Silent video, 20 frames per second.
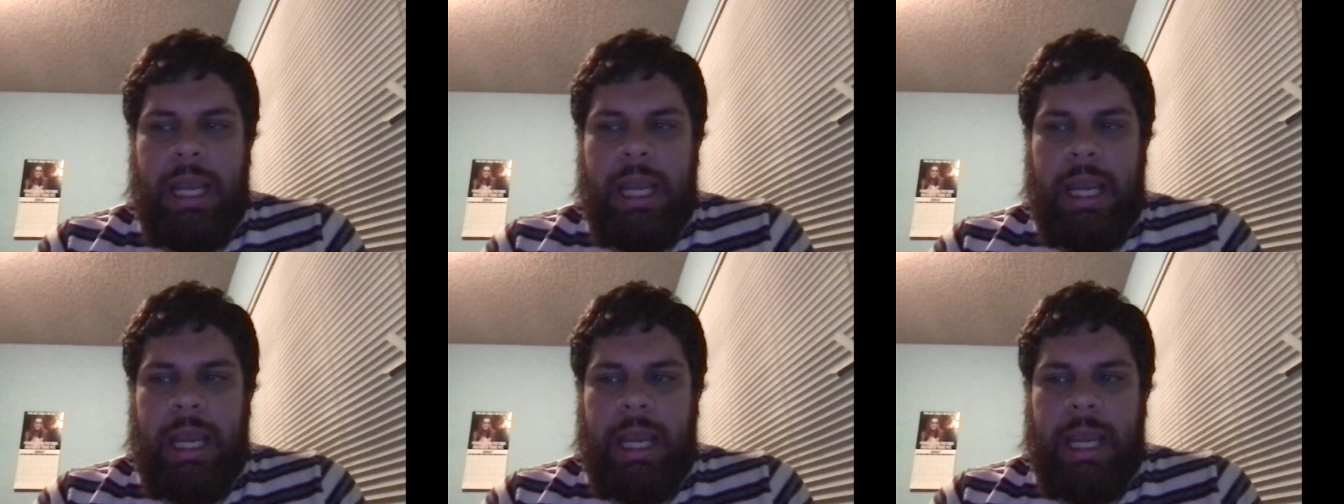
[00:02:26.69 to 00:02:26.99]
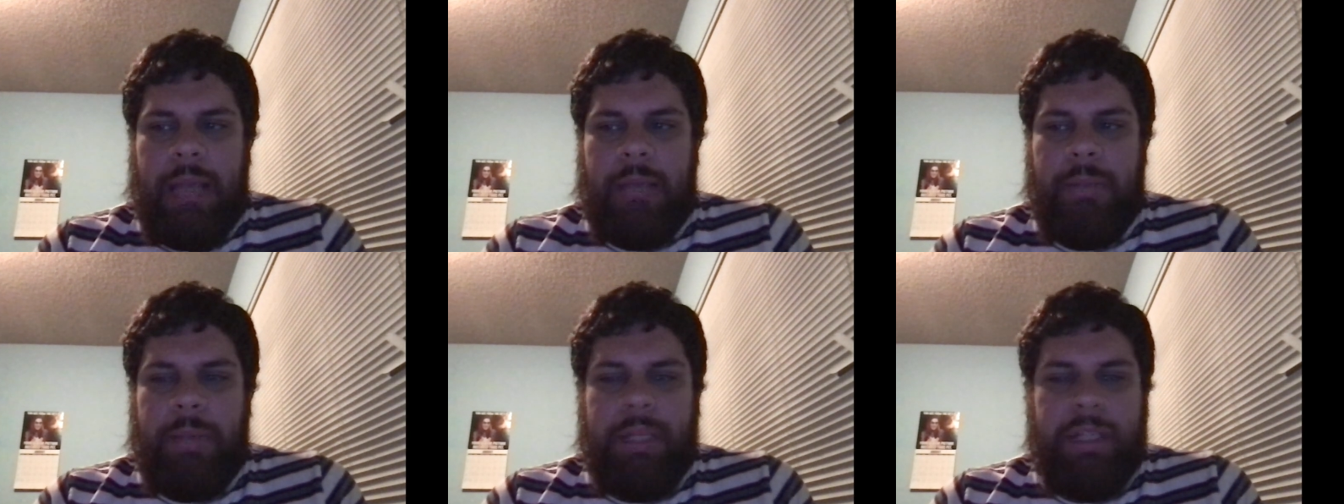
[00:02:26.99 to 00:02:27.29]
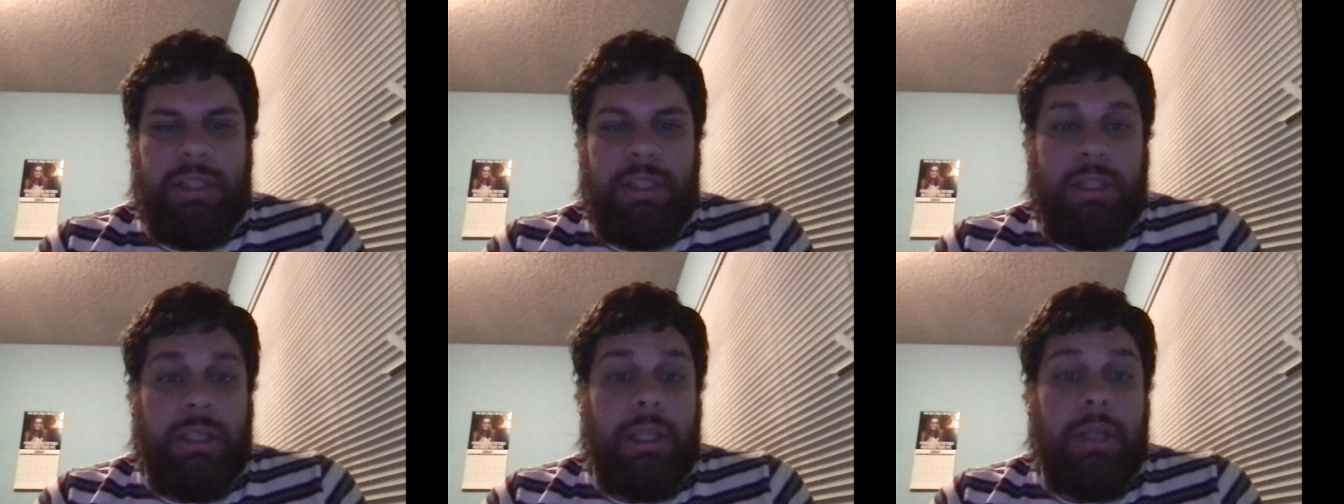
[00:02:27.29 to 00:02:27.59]
and
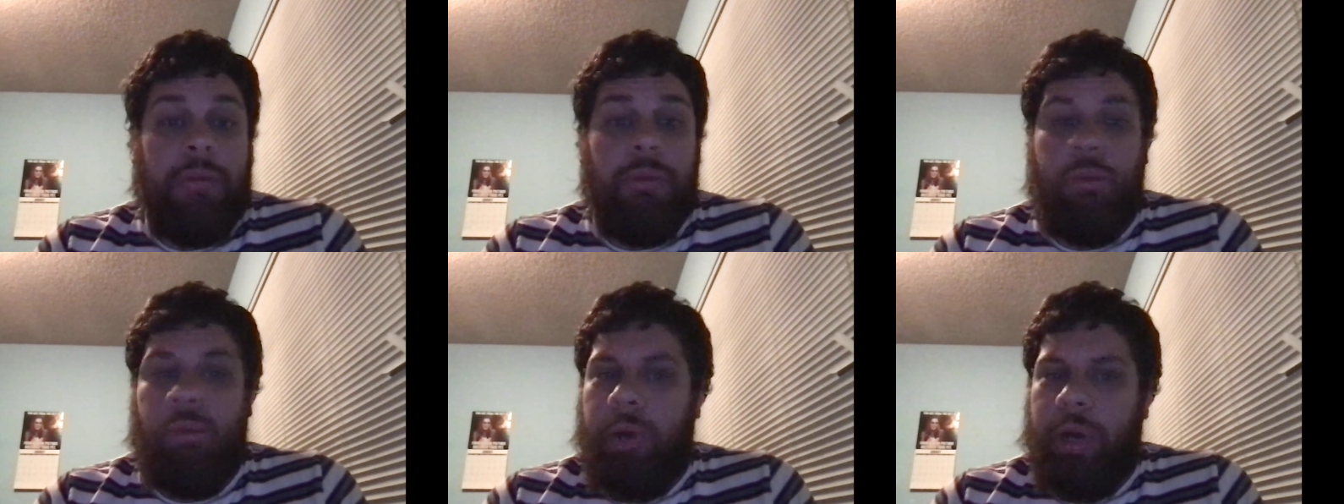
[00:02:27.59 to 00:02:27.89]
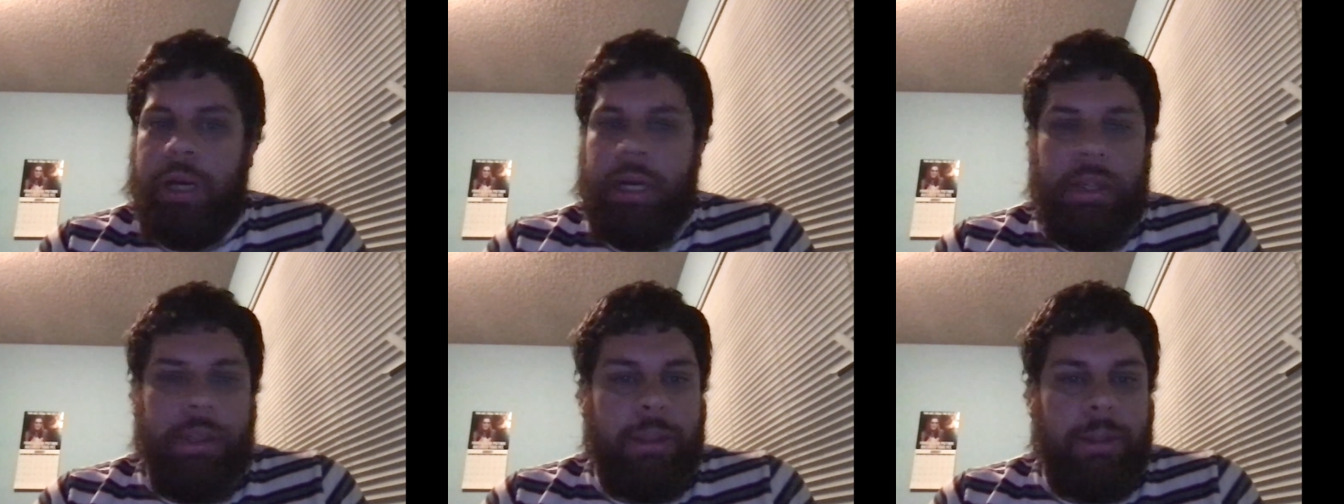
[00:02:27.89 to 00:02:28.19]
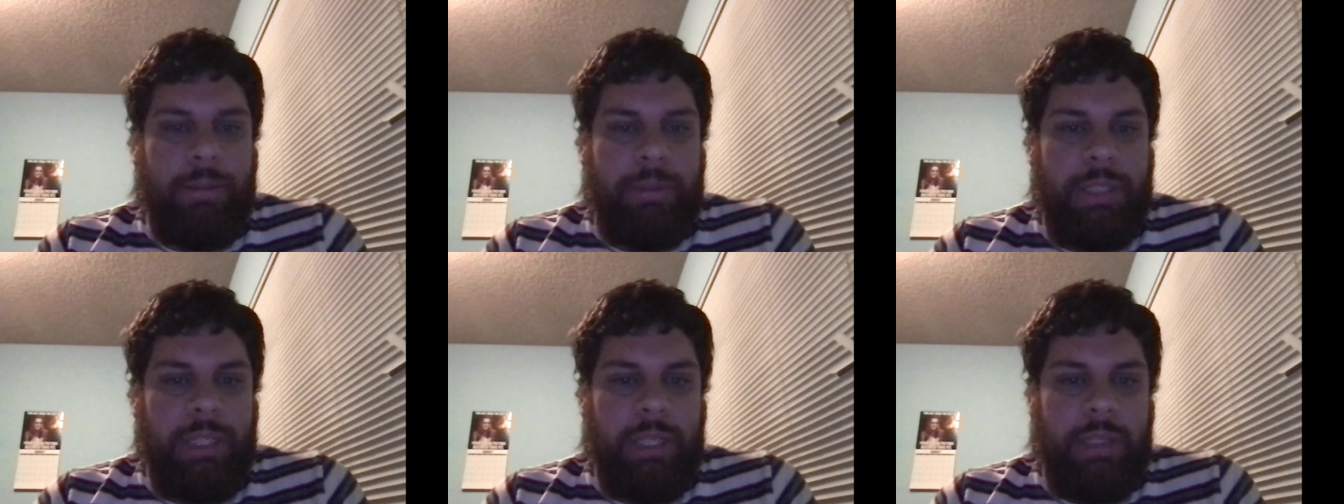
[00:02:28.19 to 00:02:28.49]
basically run it
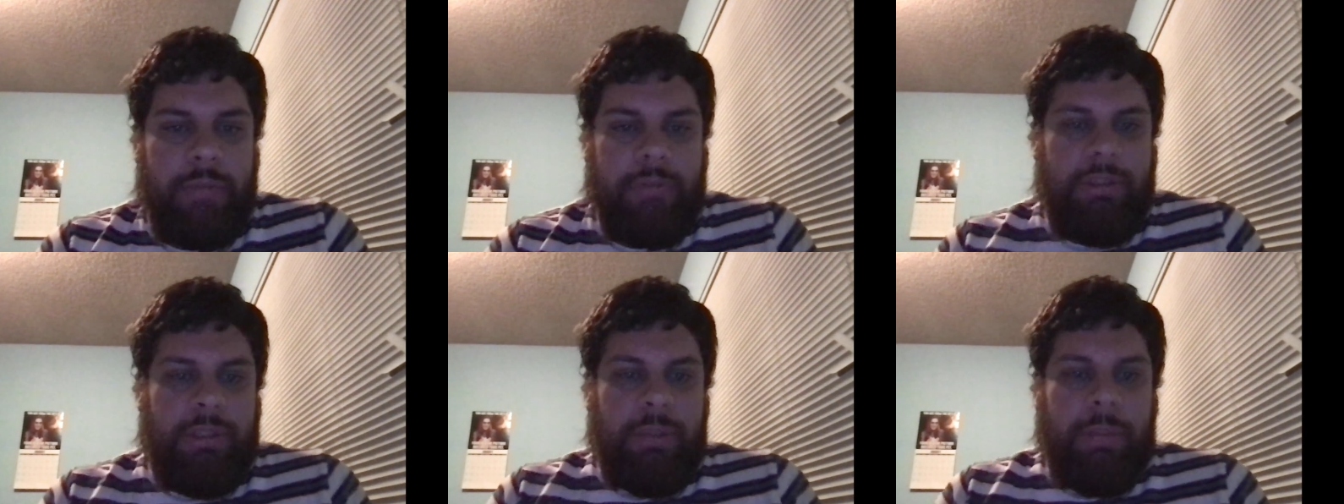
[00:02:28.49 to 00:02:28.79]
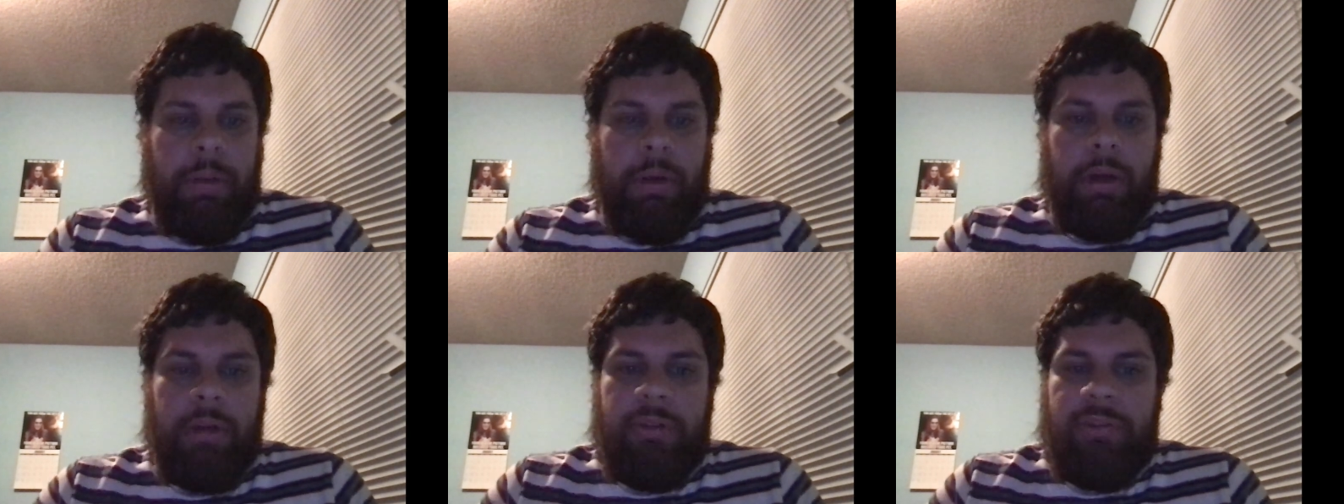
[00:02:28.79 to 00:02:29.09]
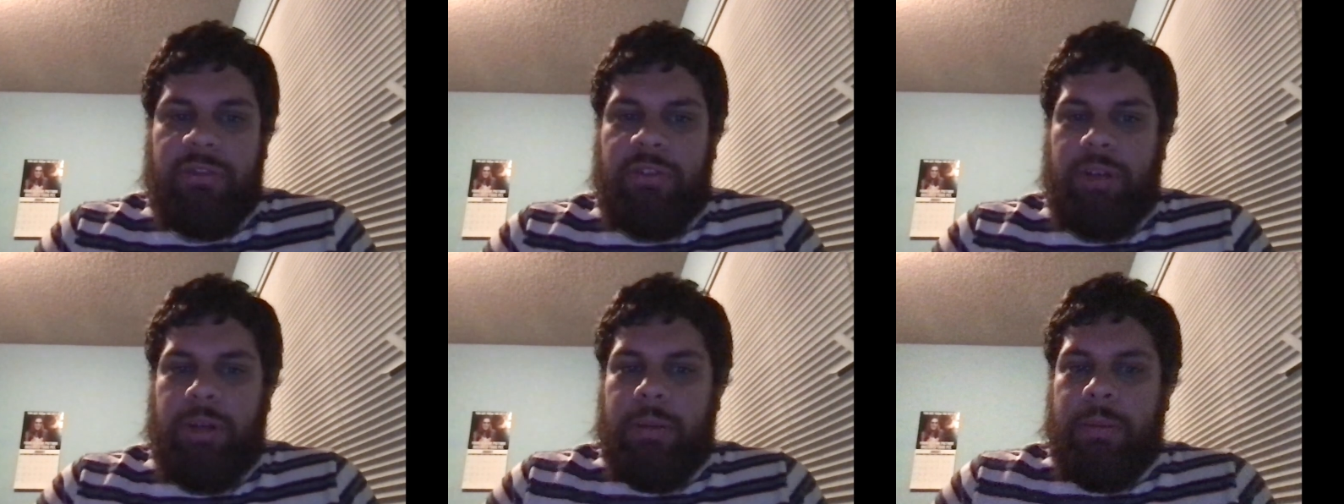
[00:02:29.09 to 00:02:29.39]
themselves apart
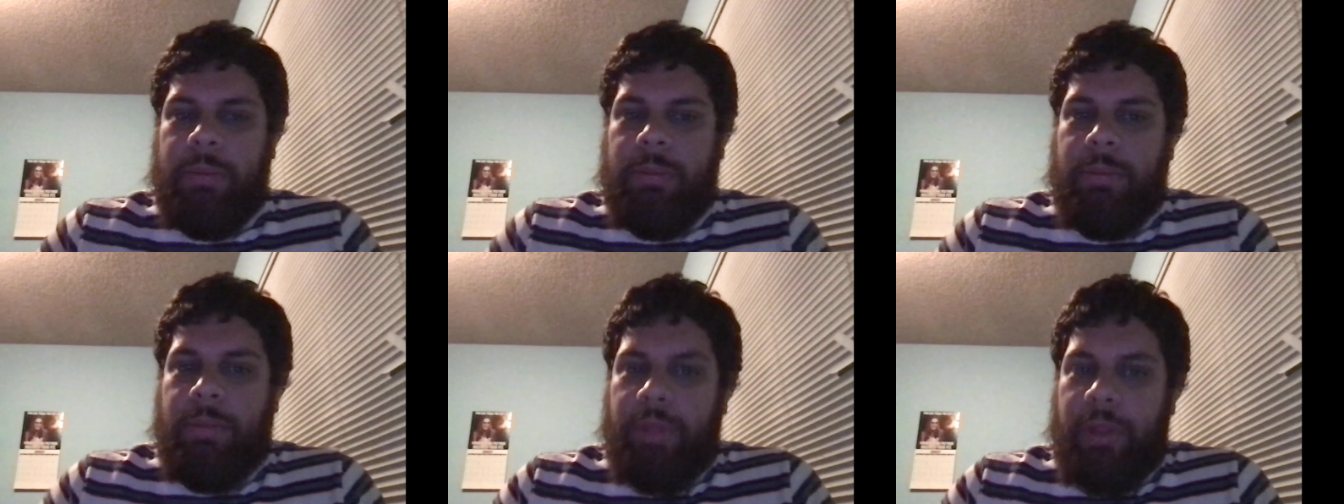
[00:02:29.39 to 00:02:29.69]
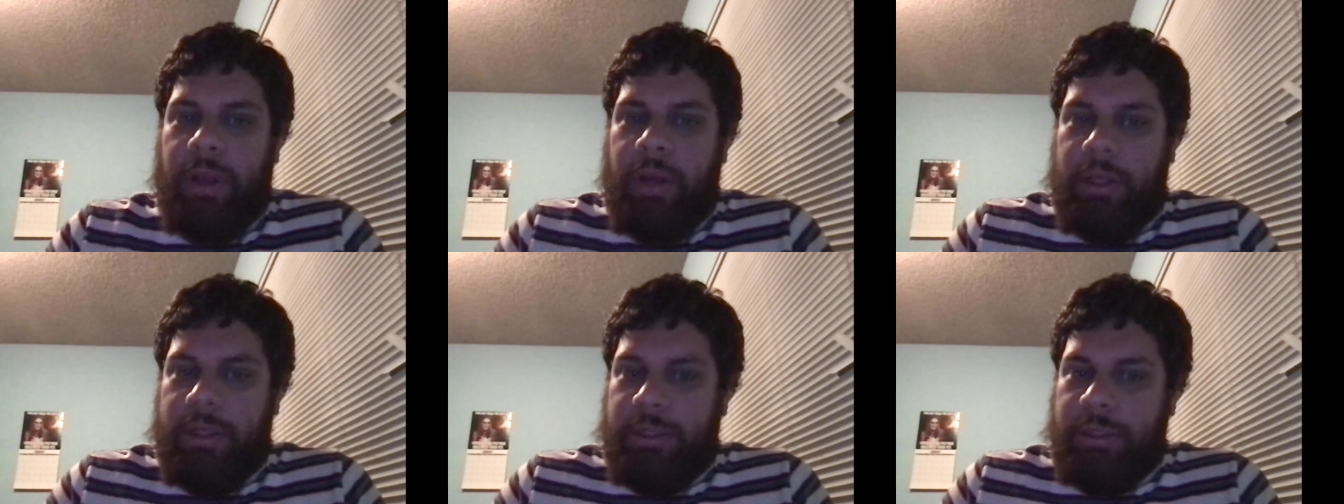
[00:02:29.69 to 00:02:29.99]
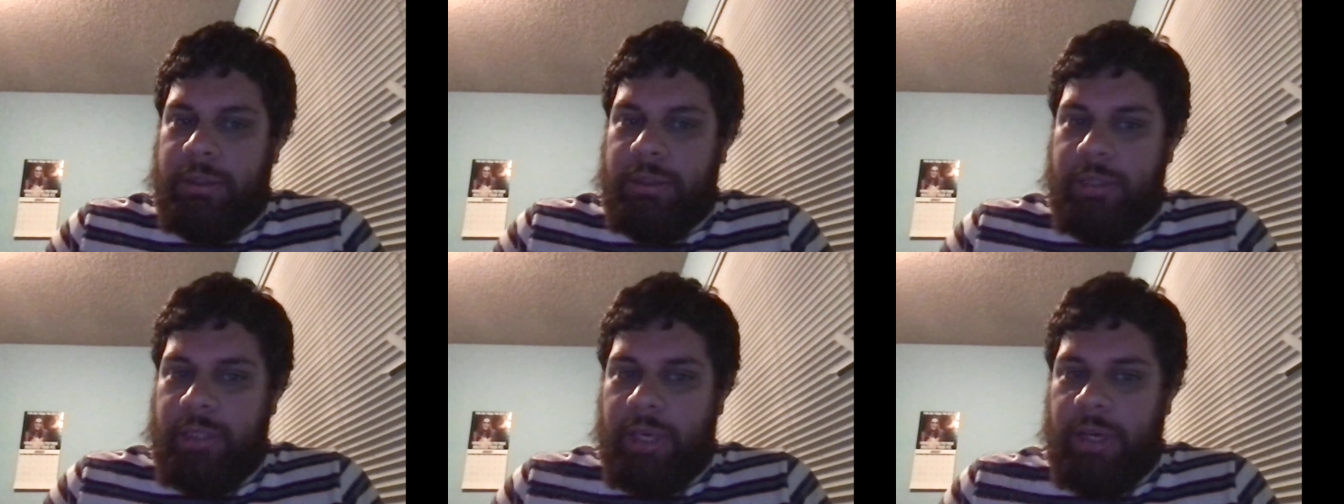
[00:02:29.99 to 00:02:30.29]
from the
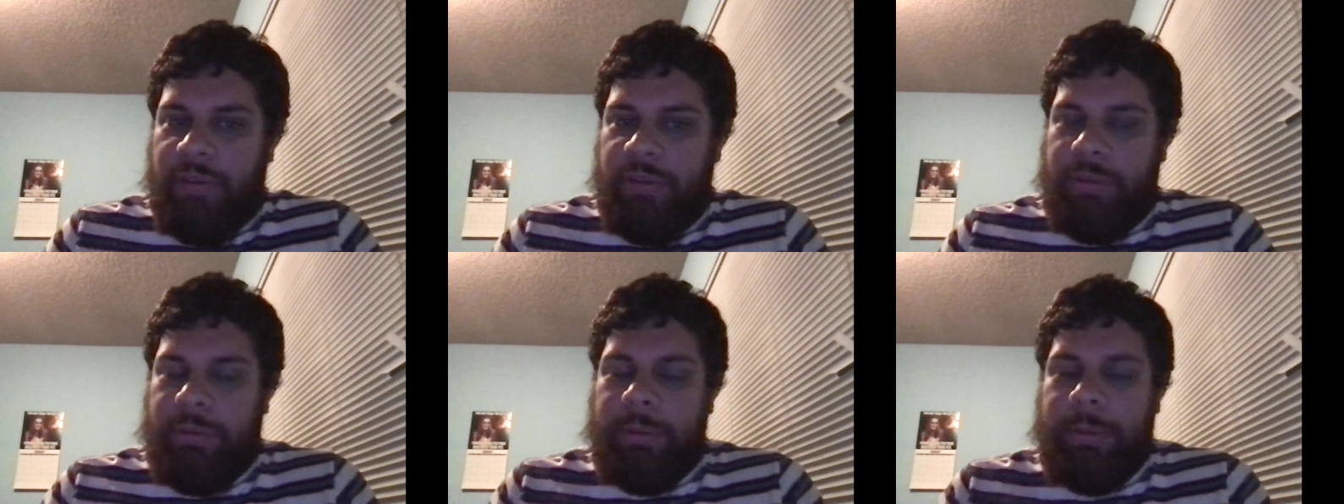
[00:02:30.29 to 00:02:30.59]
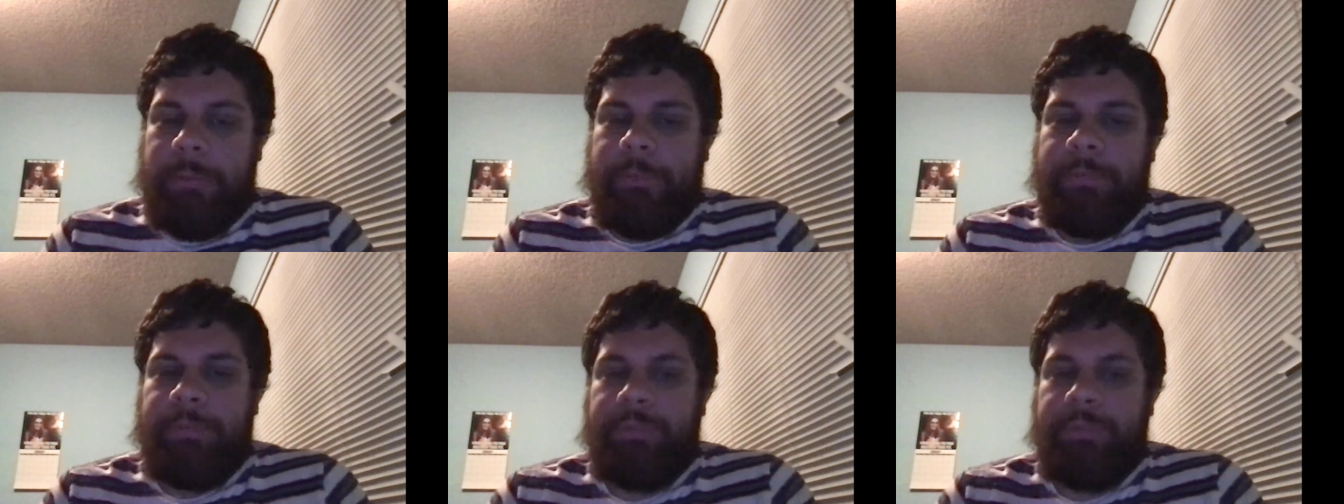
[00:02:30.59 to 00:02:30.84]
Honduran government.